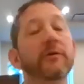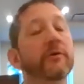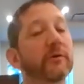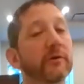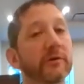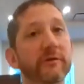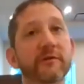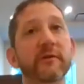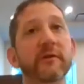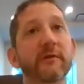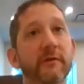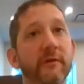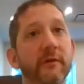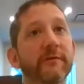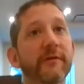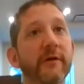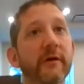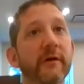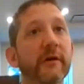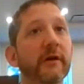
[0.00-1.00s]
You're considered a
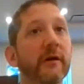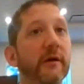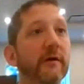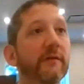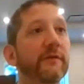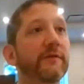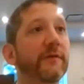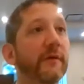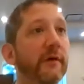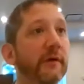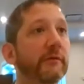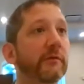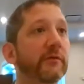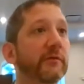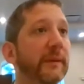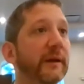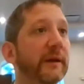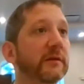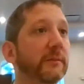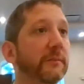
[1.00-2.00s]
very
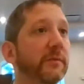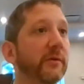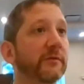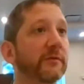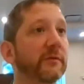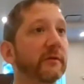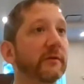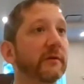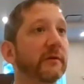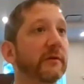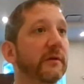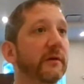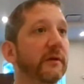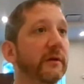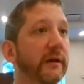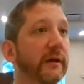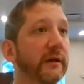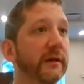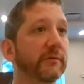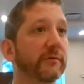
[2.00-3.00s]
respected person
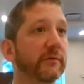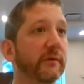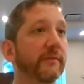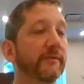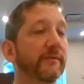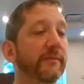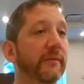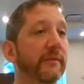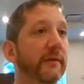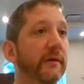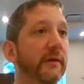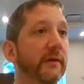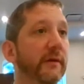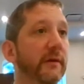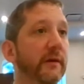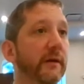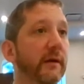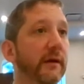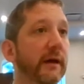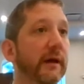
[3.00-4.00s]
in Israel.
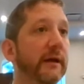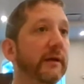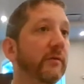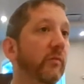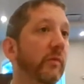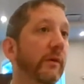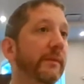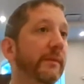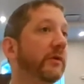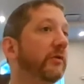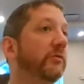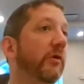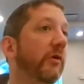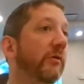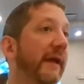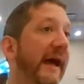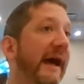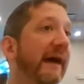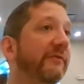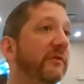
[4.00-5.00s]
And women who
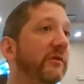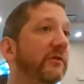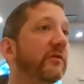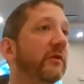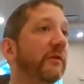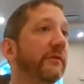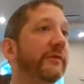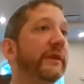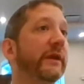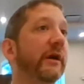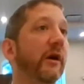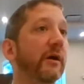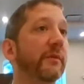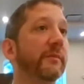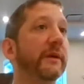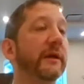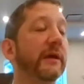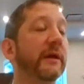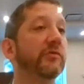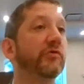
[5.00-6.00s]
don't have to serve in the
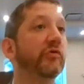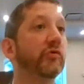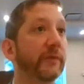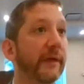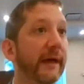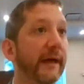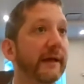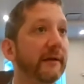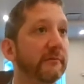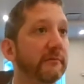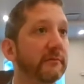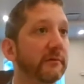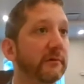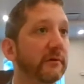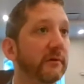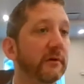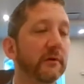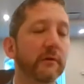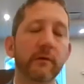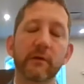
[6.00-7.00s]
army and do that,
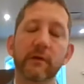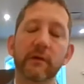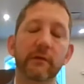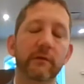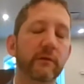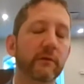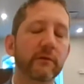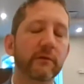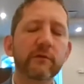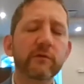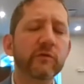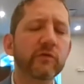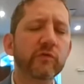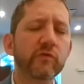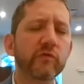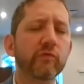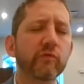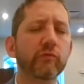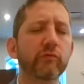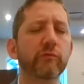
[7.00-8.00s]

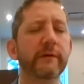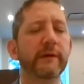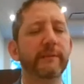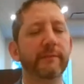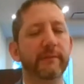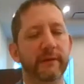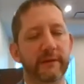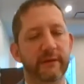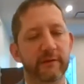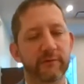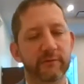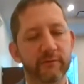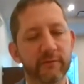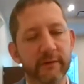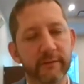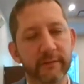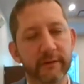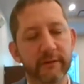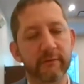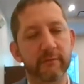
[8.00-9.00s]
extremely
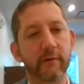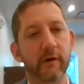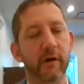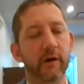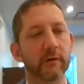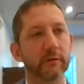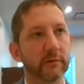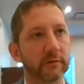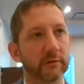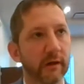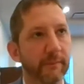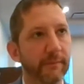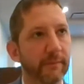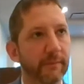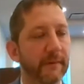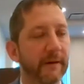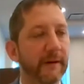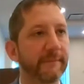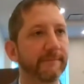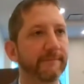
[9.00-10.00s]
looked up
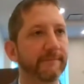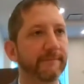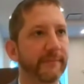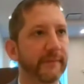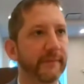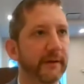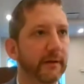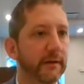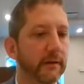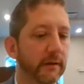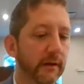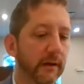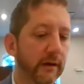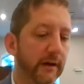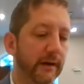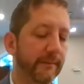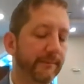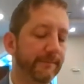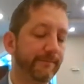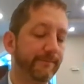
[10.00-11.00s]

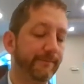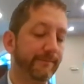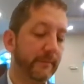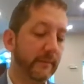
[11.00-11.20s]
upon.